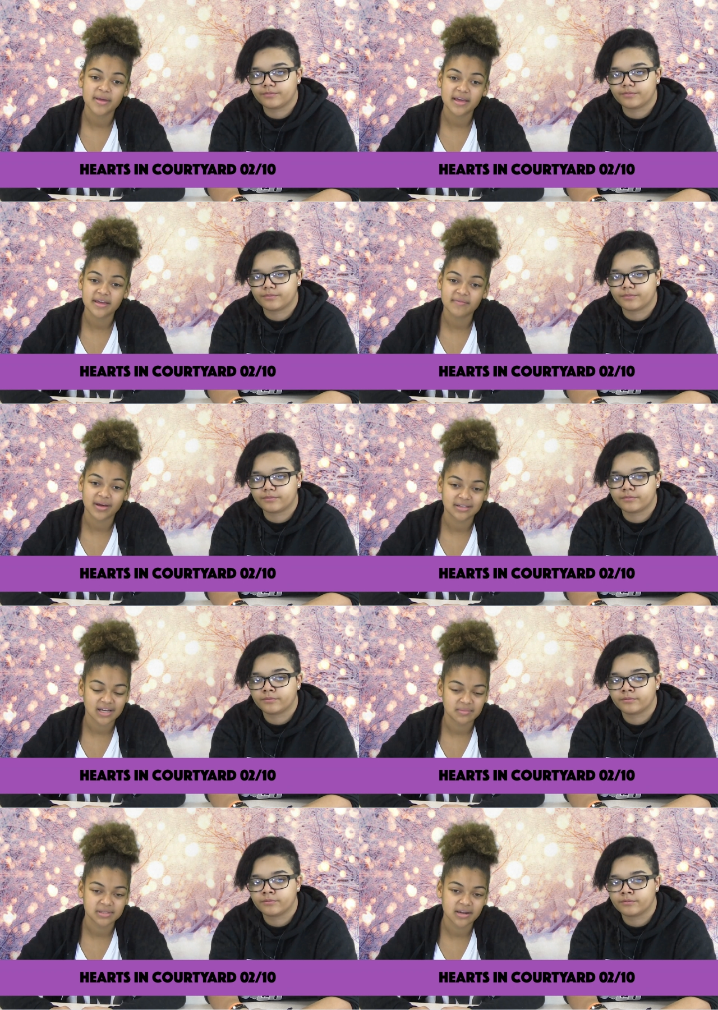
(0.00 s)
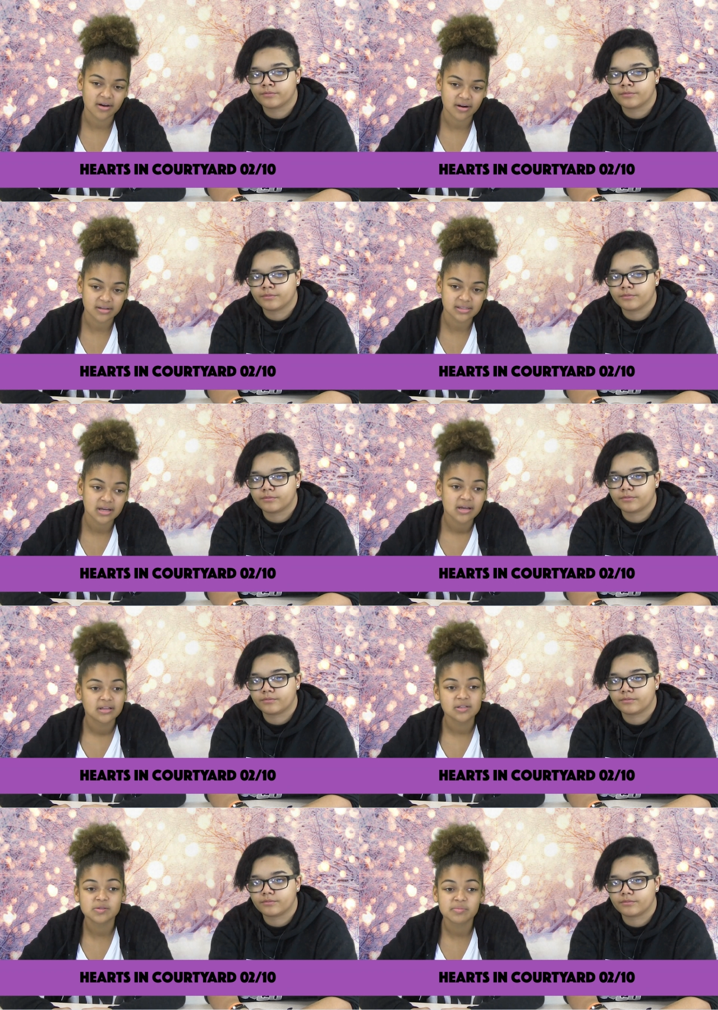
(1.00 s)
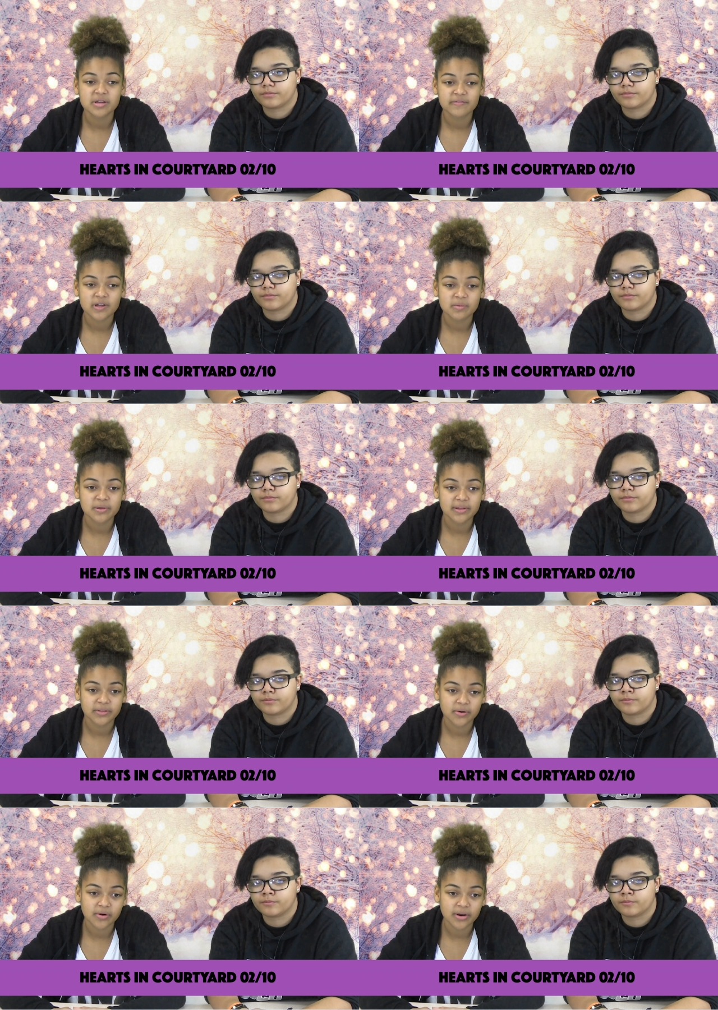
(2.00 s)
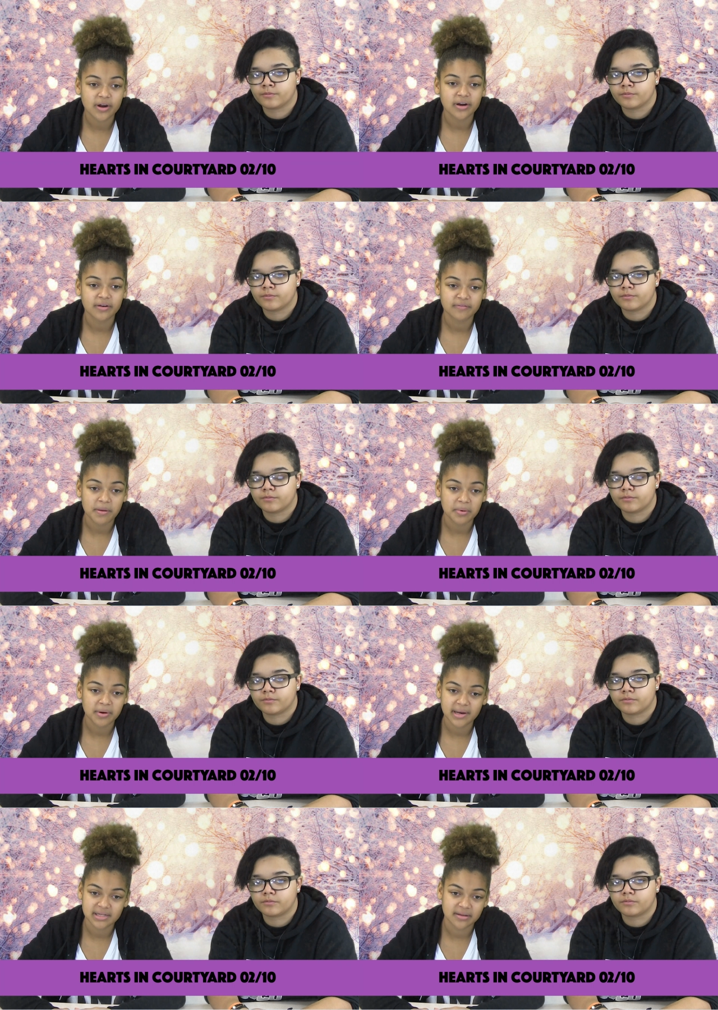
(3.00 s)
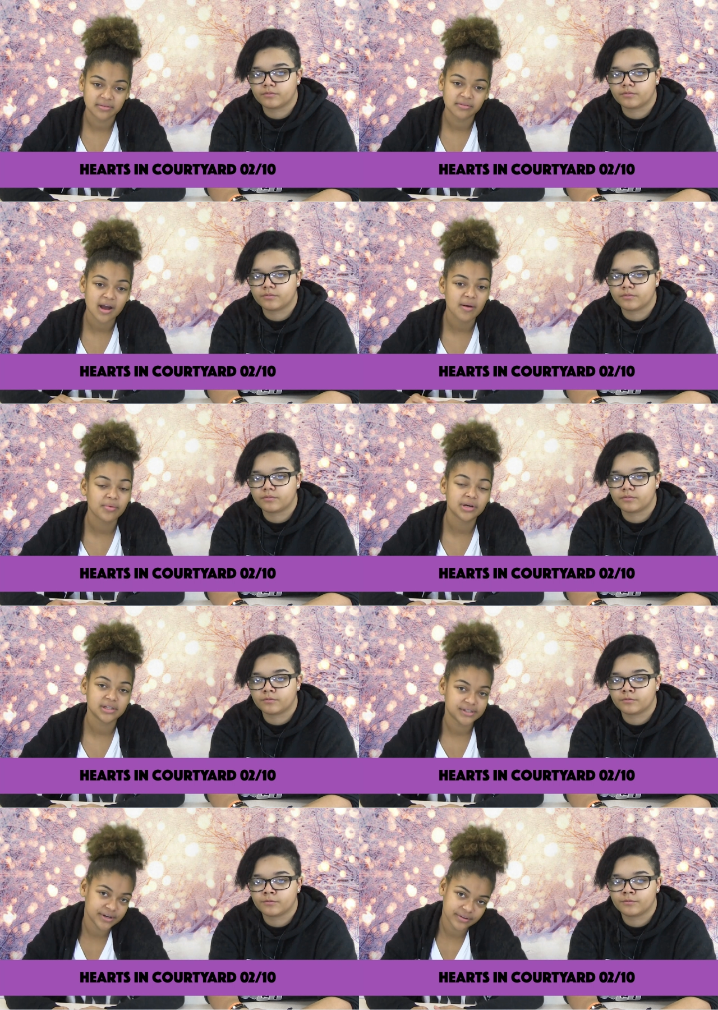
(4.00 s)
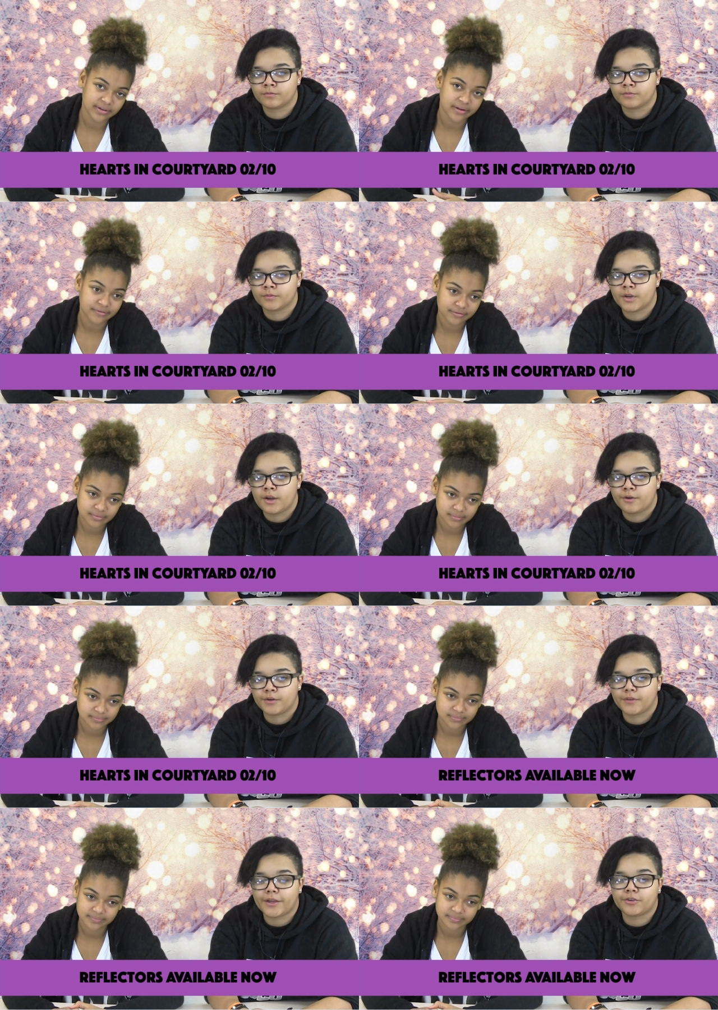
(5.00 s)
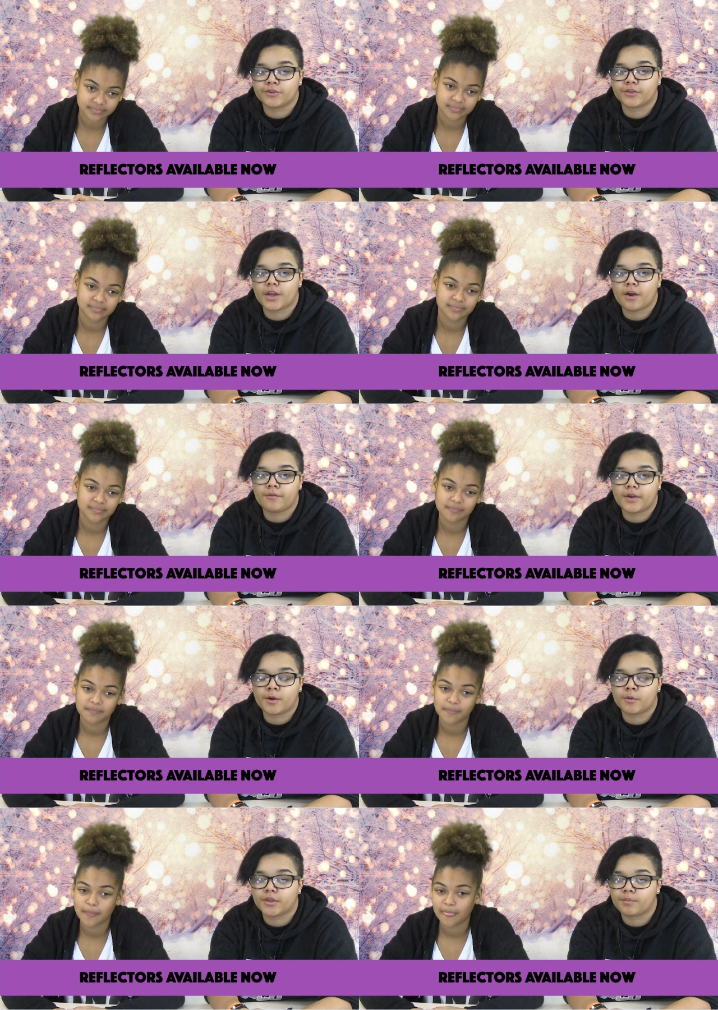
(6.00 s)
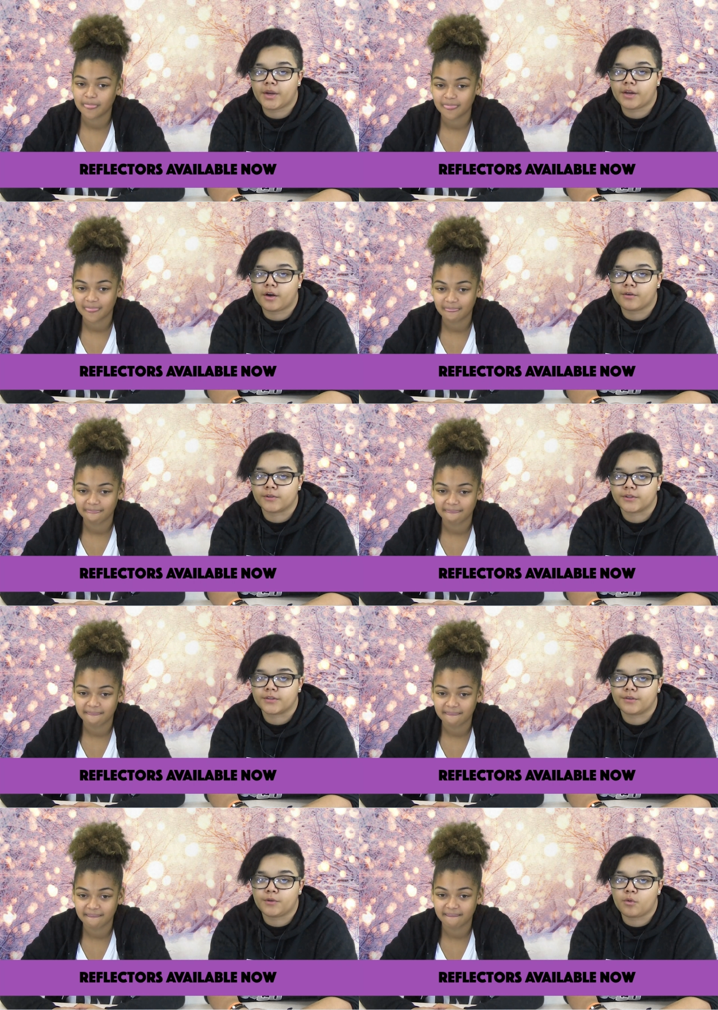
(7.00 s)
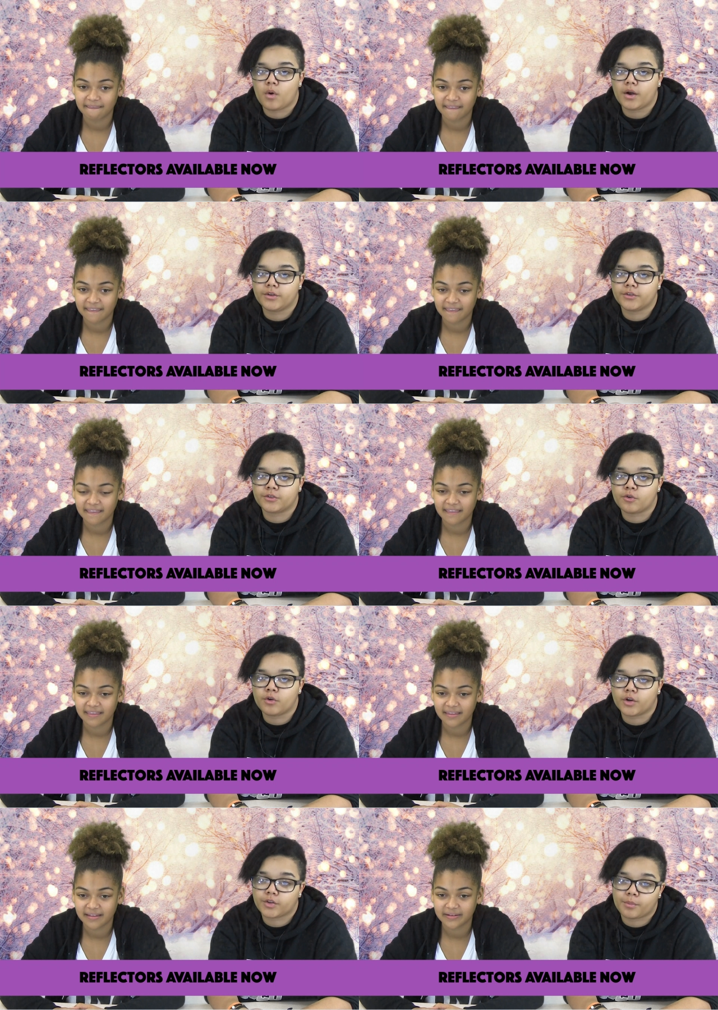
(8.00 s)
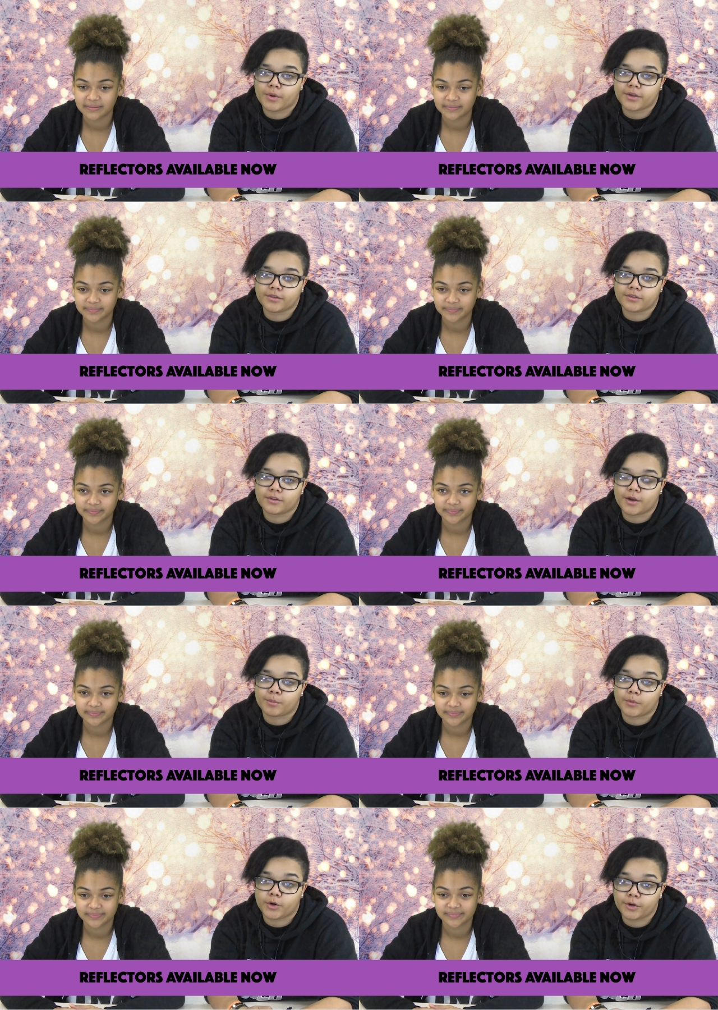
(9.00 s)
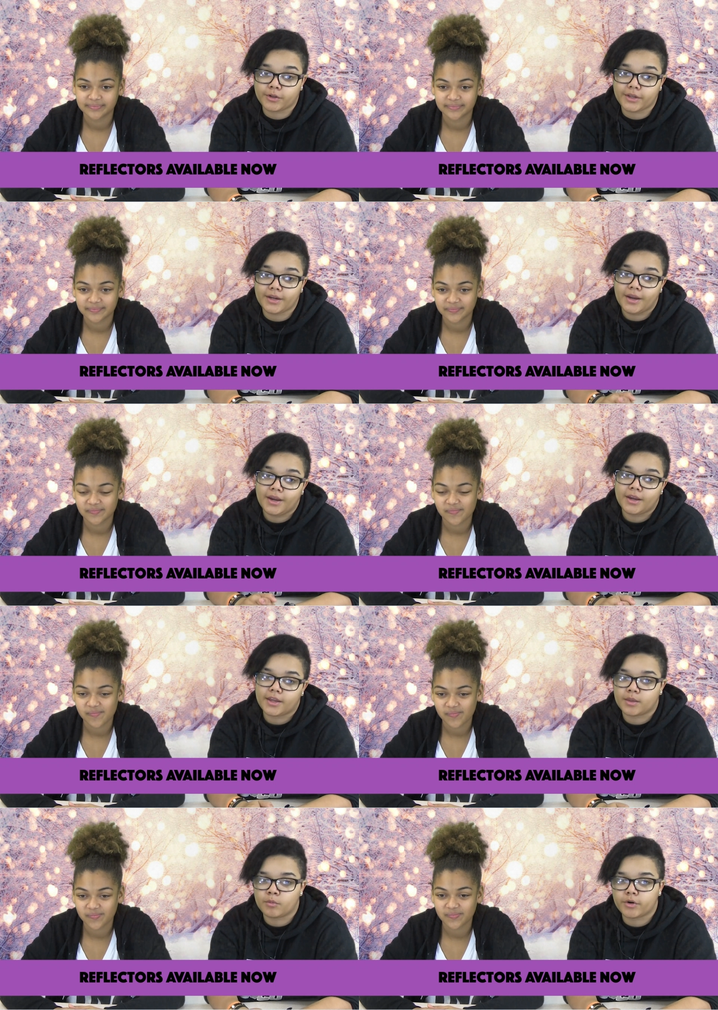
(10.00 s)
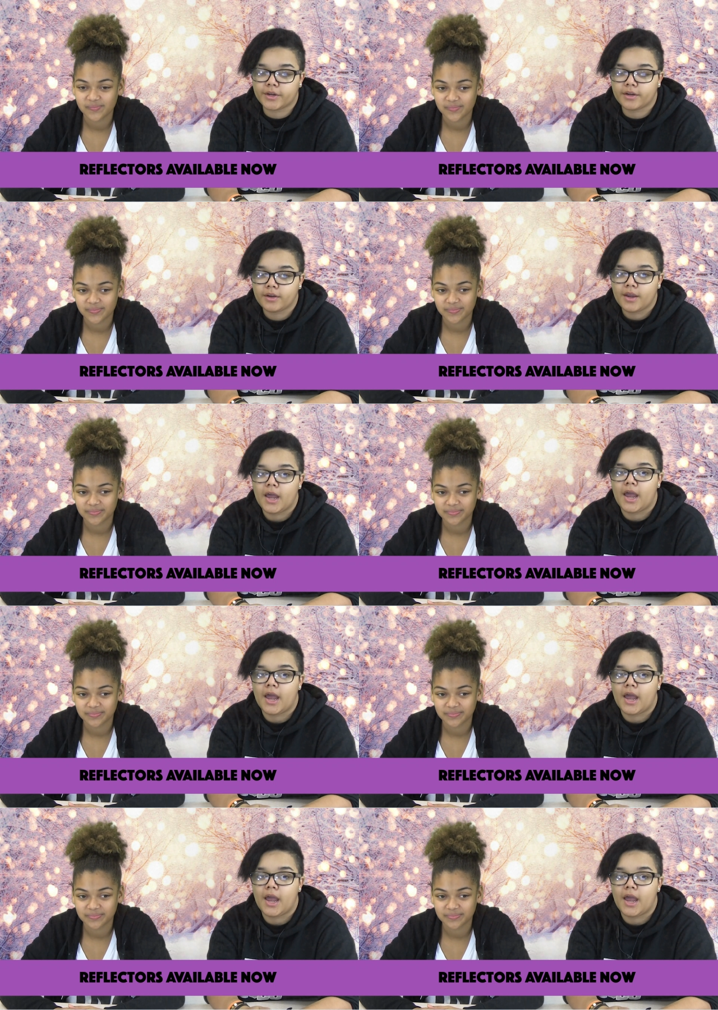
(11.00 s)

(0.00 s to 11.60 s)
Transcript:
Speaker 1: making Valentine's Day cards. These will be available in the courtyard on February 10th. Grab one and share the love.
Speaker 2: Reflectors are now available in the main office. If you walk to school or the bus stop early in the morning,